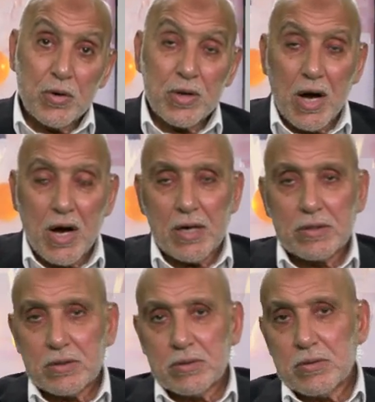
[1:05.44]
or
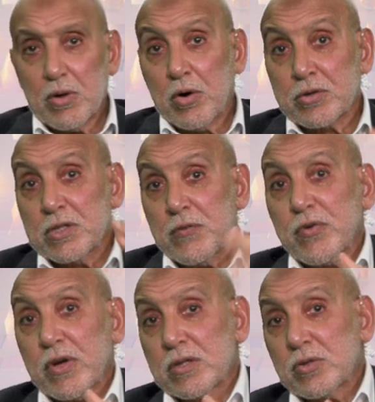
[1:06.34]
hard? Or
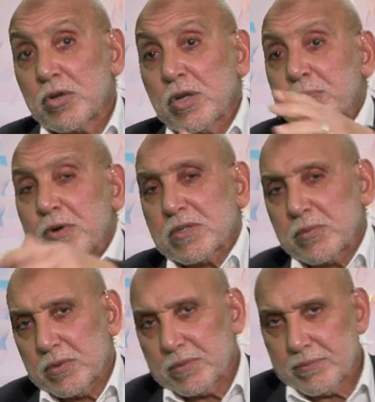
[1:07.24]
difficult or
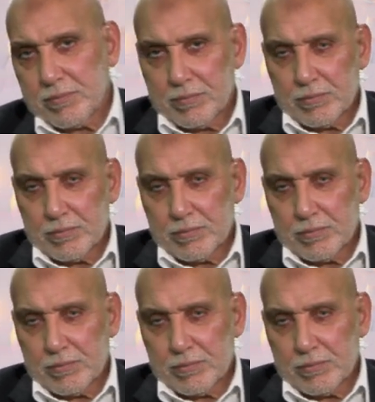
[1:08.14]
impossible.